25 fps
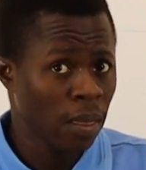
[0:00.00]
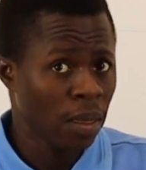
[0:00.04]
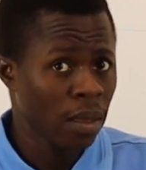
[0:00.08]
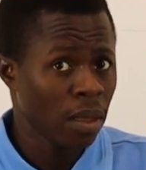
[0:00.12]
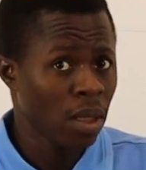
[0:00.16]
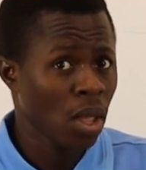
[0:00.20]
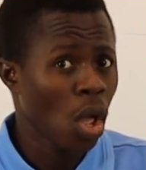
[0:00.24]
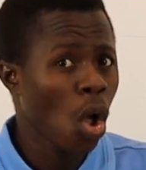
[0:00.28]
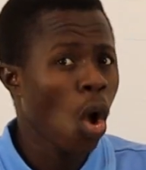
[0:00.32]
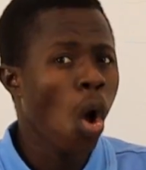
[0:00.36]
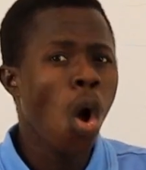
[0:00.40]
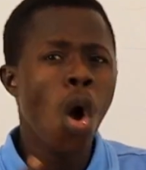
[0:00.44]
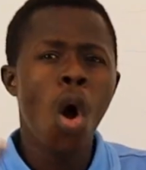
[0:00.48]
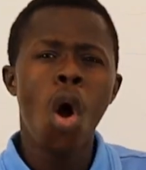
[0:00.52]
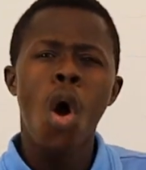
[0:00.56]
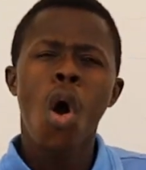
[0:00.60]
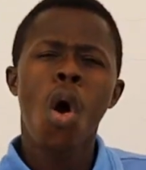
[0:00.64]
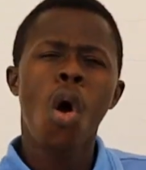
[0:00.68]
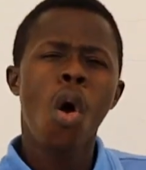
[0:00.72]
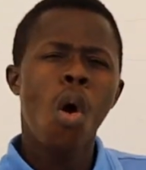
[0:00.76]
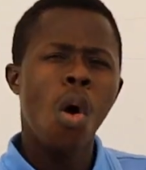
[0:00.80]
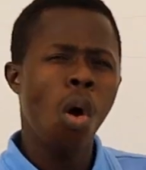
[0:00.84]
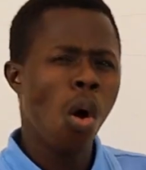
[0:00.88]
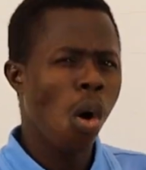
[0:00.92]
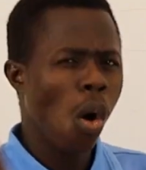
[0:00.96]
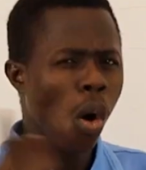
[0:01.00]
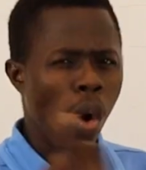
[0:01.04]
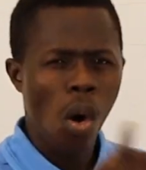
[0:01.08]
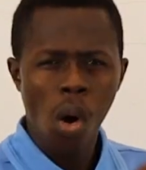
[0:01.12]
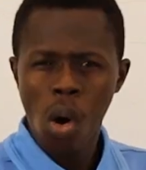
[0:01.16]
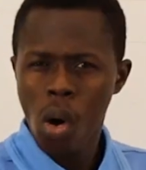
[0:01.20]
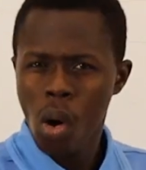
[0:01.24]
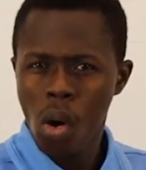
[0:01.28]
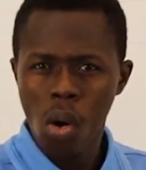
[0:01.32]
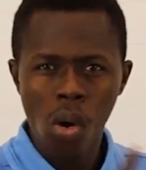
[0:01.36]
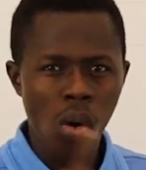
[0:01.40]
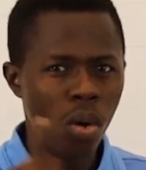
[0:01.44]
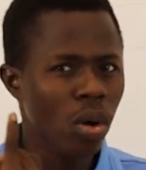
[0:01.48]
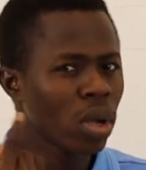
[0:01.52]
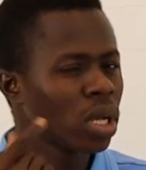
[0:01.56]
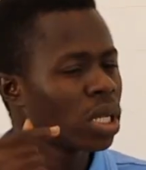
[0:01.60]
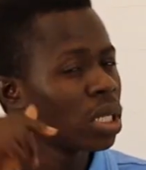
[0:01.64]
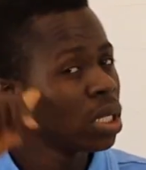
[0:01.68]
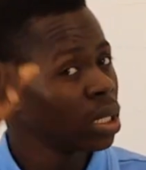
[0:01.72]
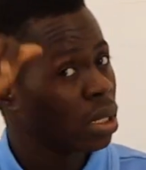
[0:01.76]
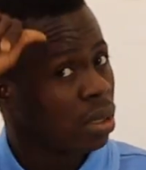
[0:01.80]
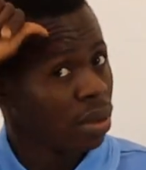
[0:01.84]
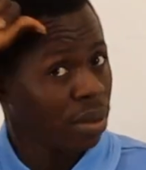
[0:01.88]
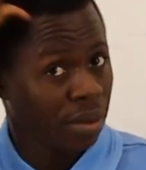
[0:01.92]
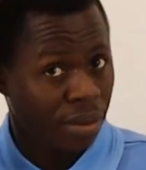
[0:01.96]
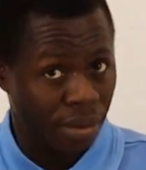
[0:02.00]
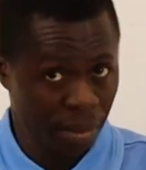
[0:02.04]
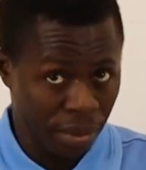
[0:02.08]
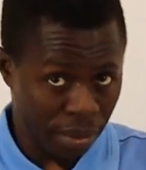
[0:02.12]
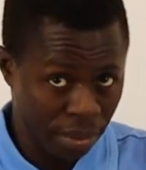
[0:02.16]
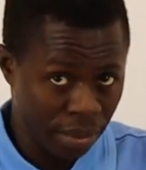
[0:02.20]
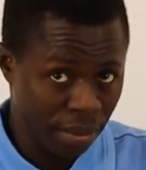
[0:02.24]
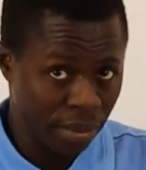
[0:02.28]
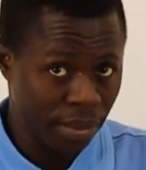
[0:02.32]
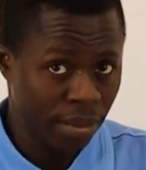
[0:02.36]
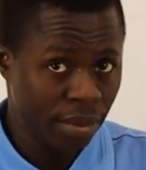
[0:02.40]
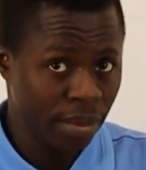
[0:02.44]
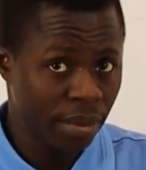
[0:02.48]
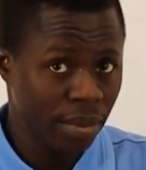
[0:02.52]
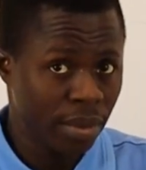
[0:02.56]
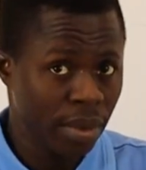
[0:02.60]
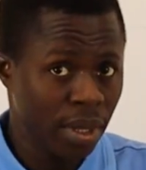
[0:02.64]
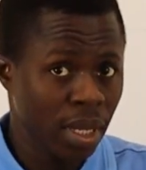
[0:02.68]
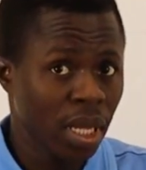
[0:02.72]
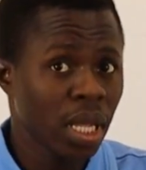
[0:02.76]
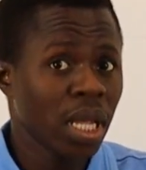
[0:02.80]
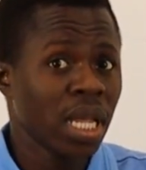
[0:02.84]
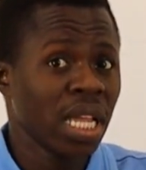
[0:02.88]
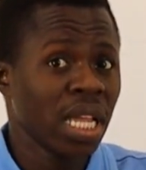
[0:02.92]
All right. Okay. So let's continue.